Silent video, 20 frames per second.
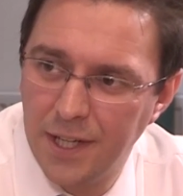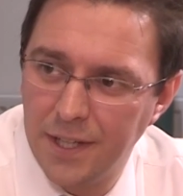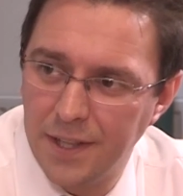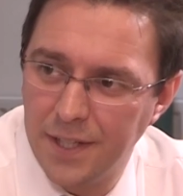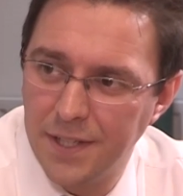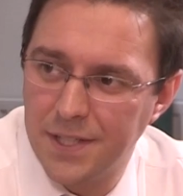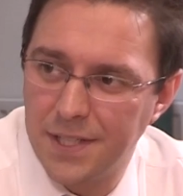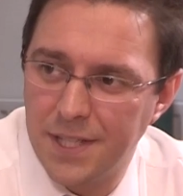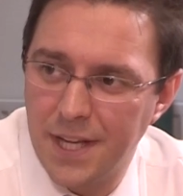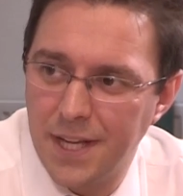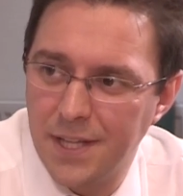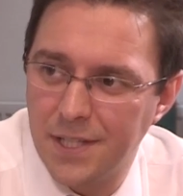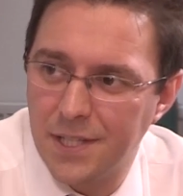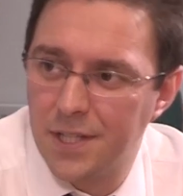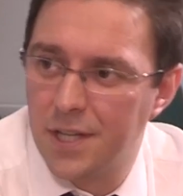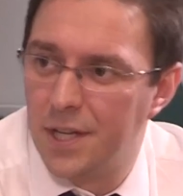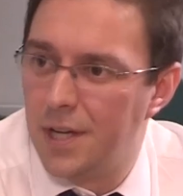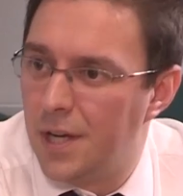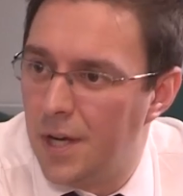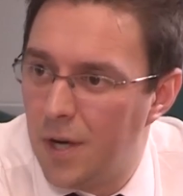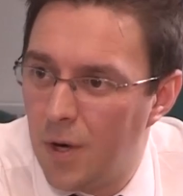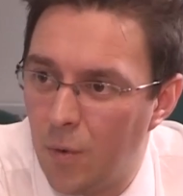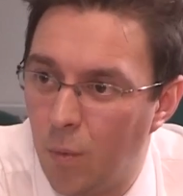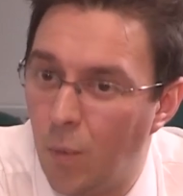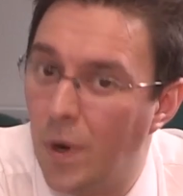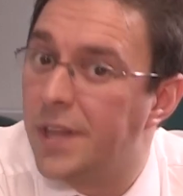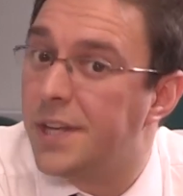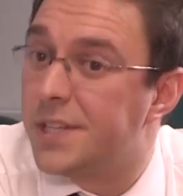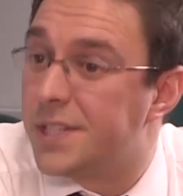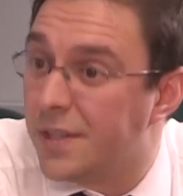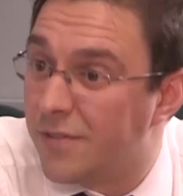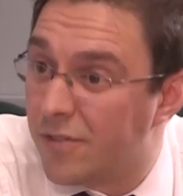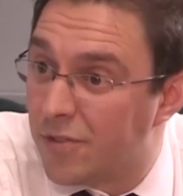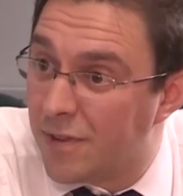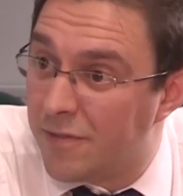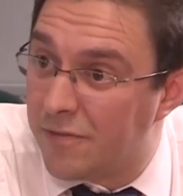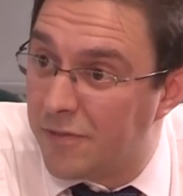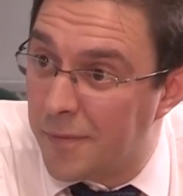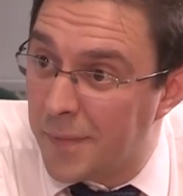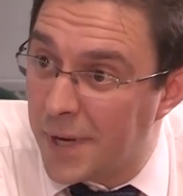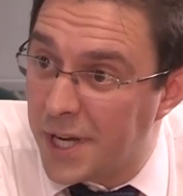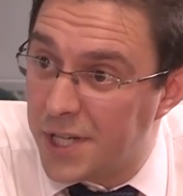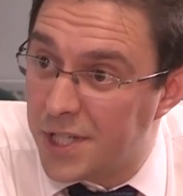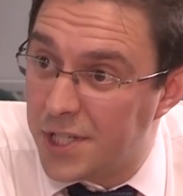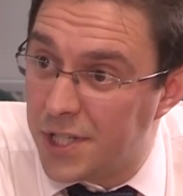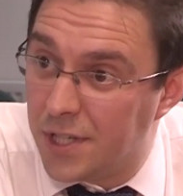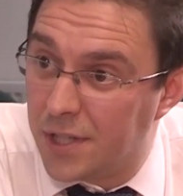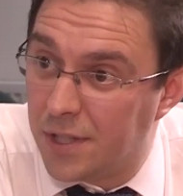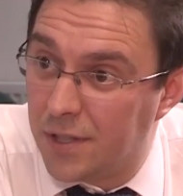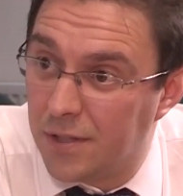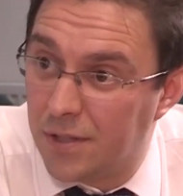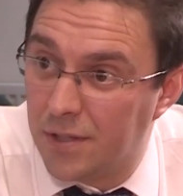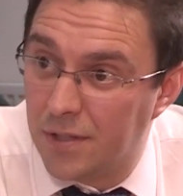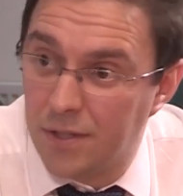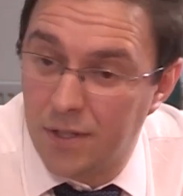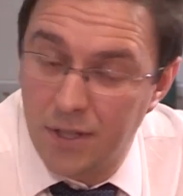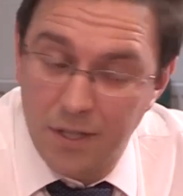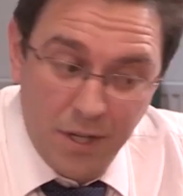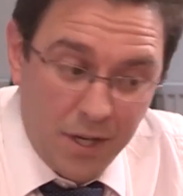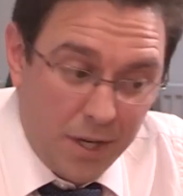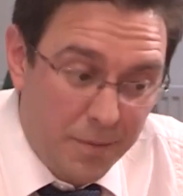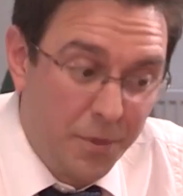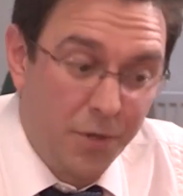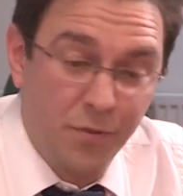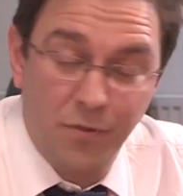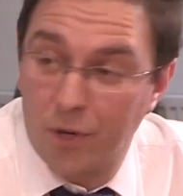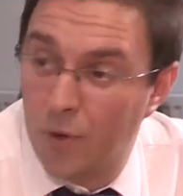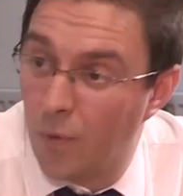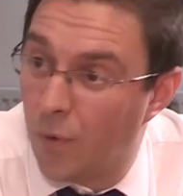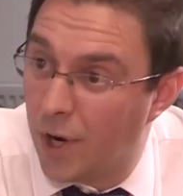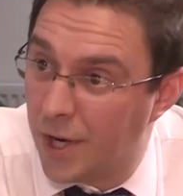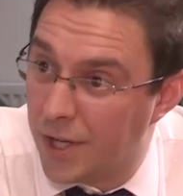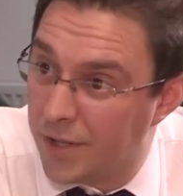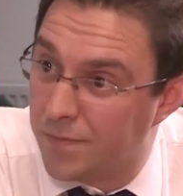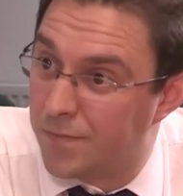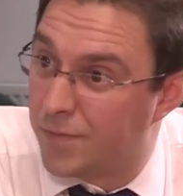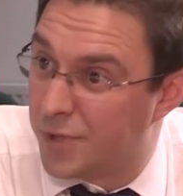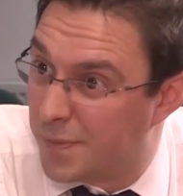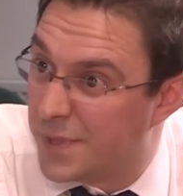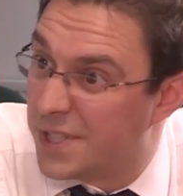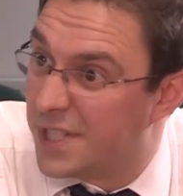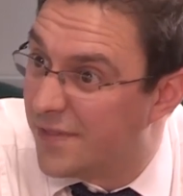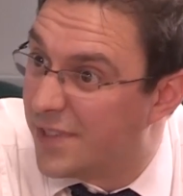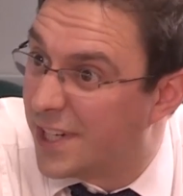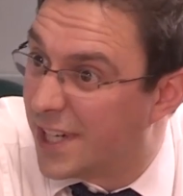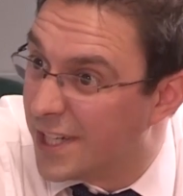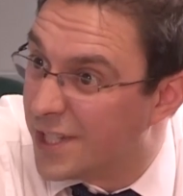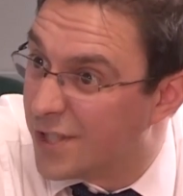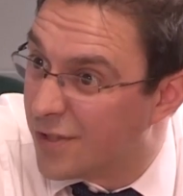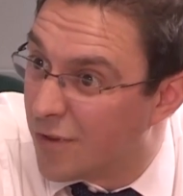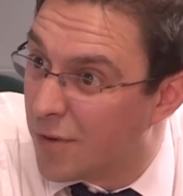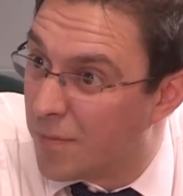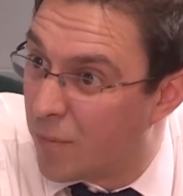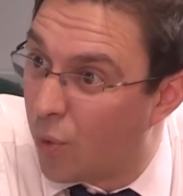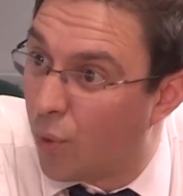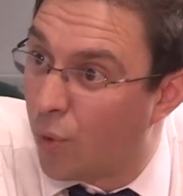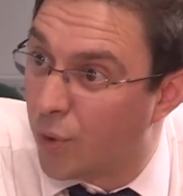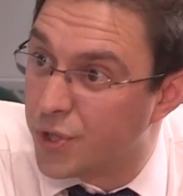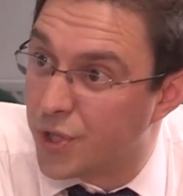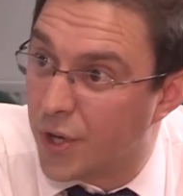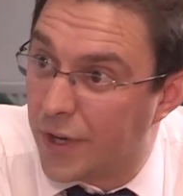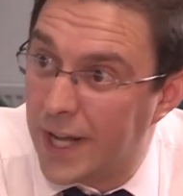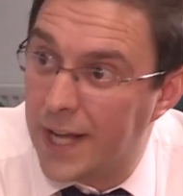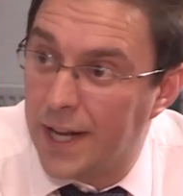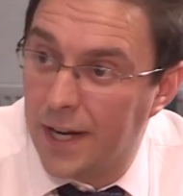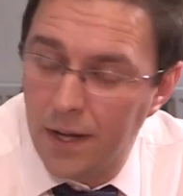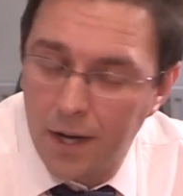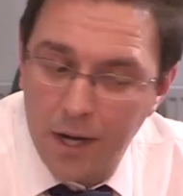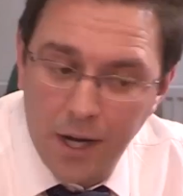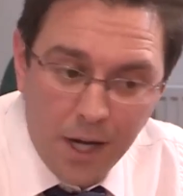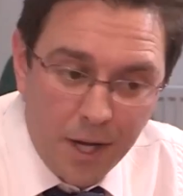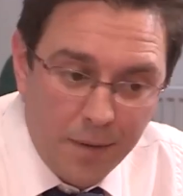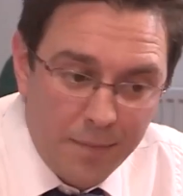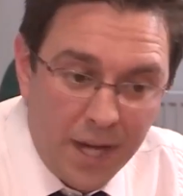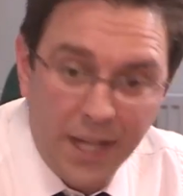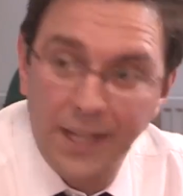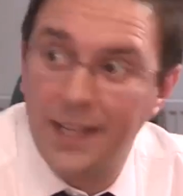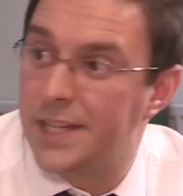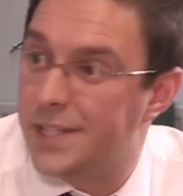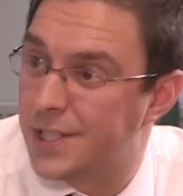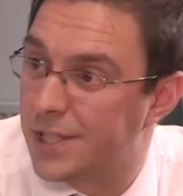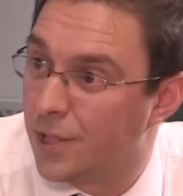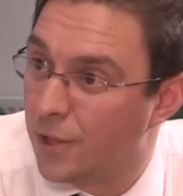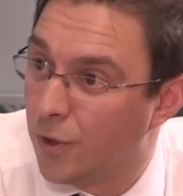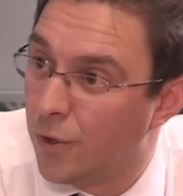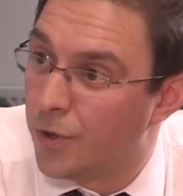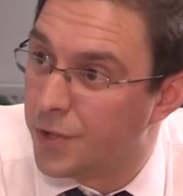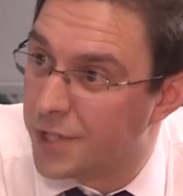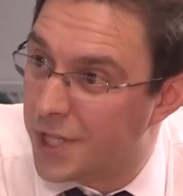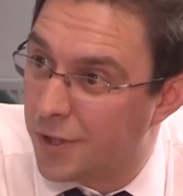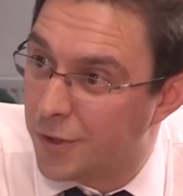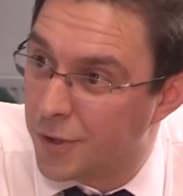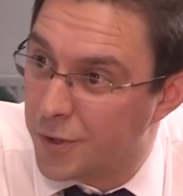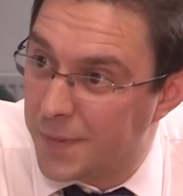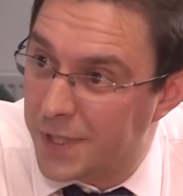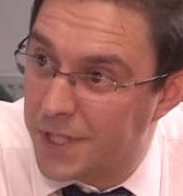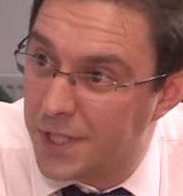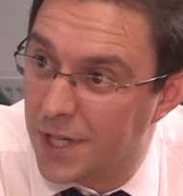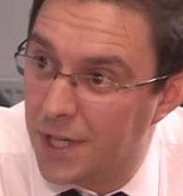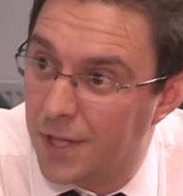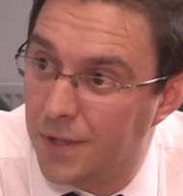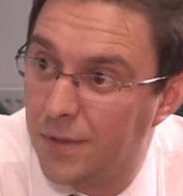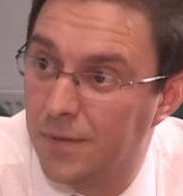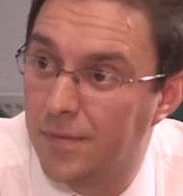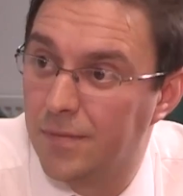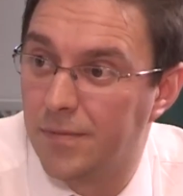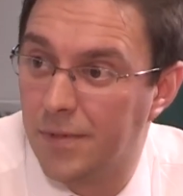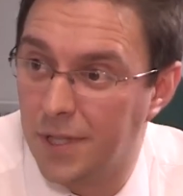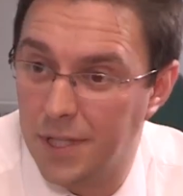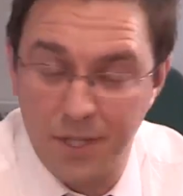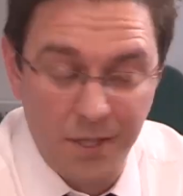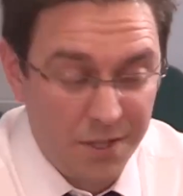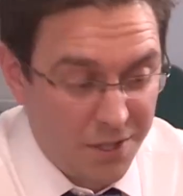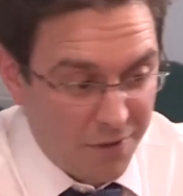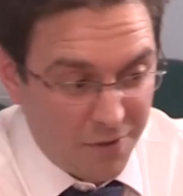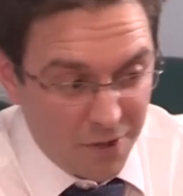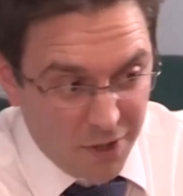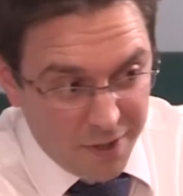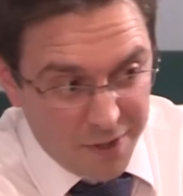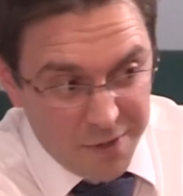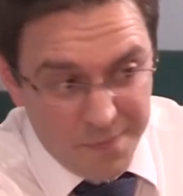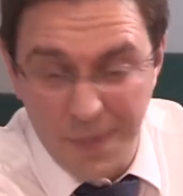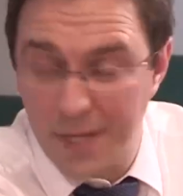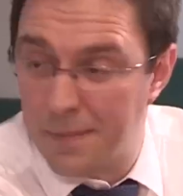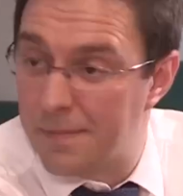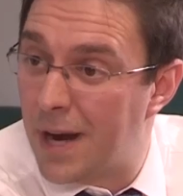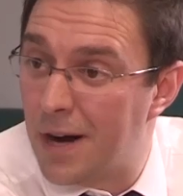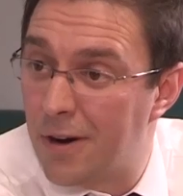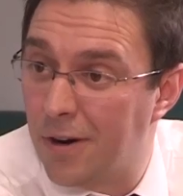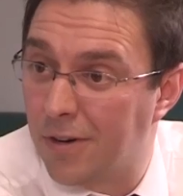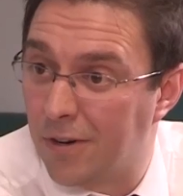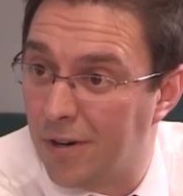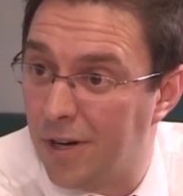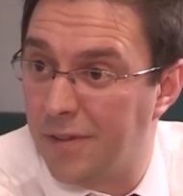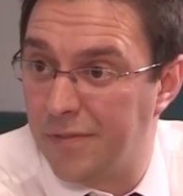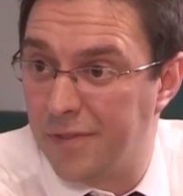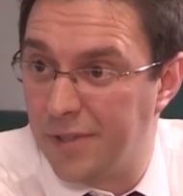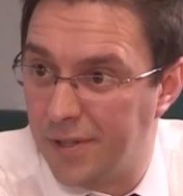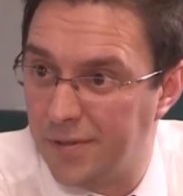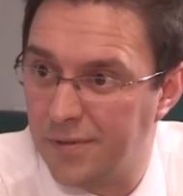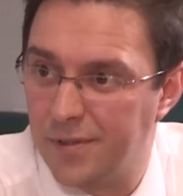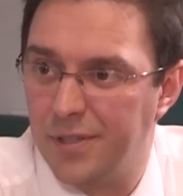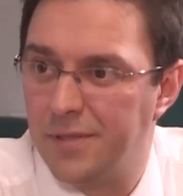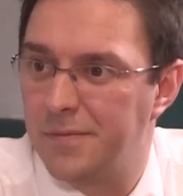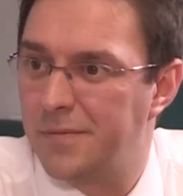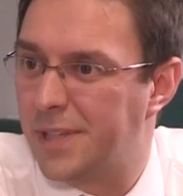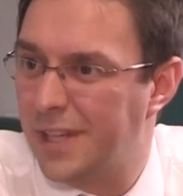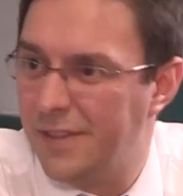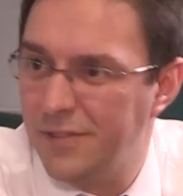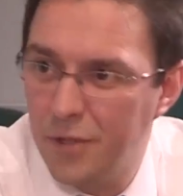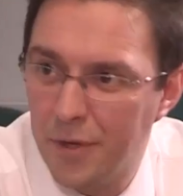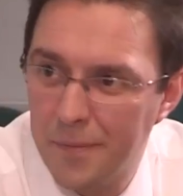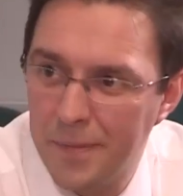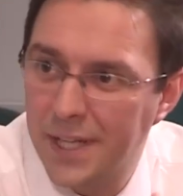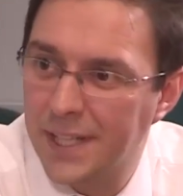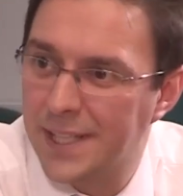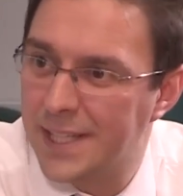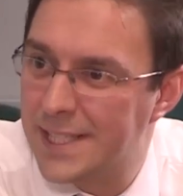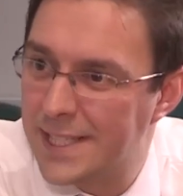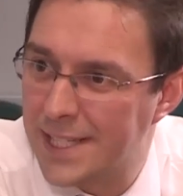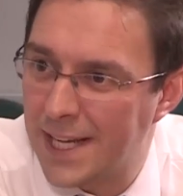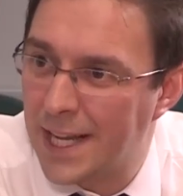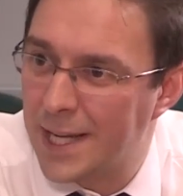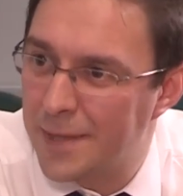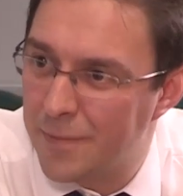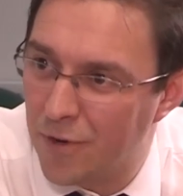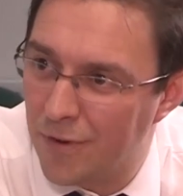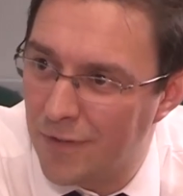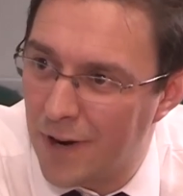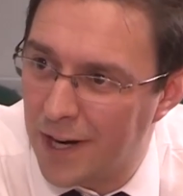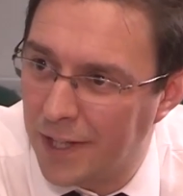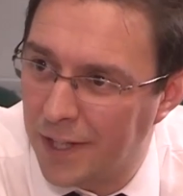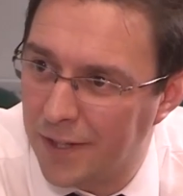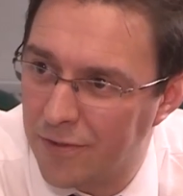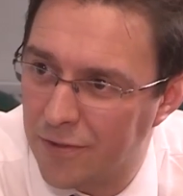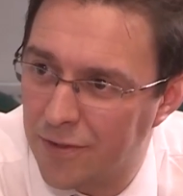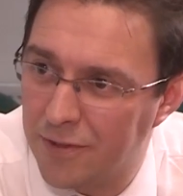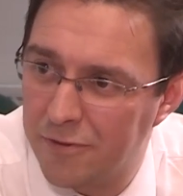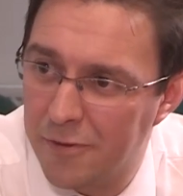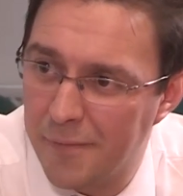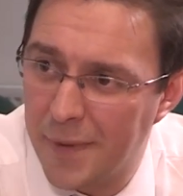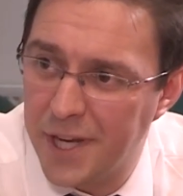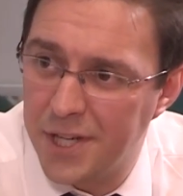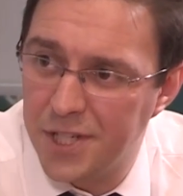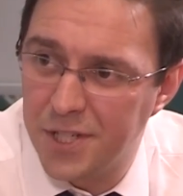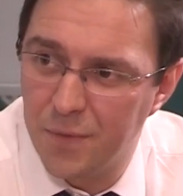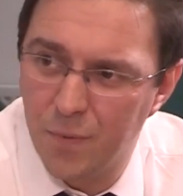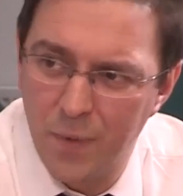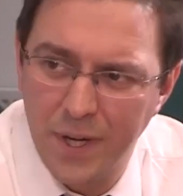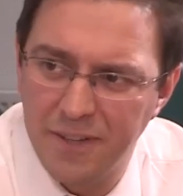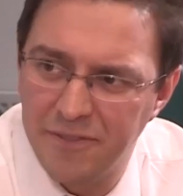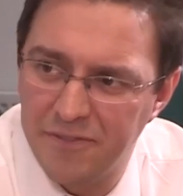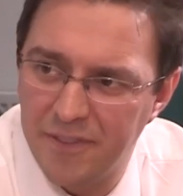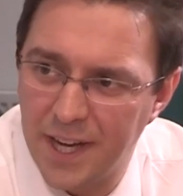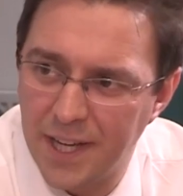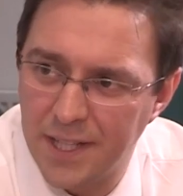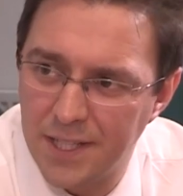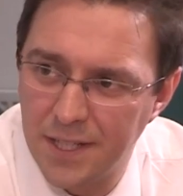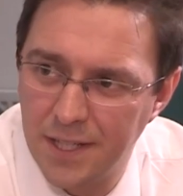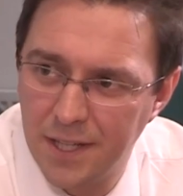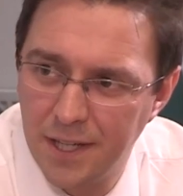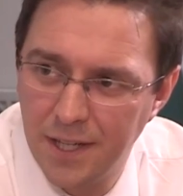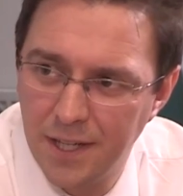that says, where there's other information, I'm not required specifically to report on it unless the law tells me to. And you've got this big paragraph that gives you a big disclaimer around other information, when in fact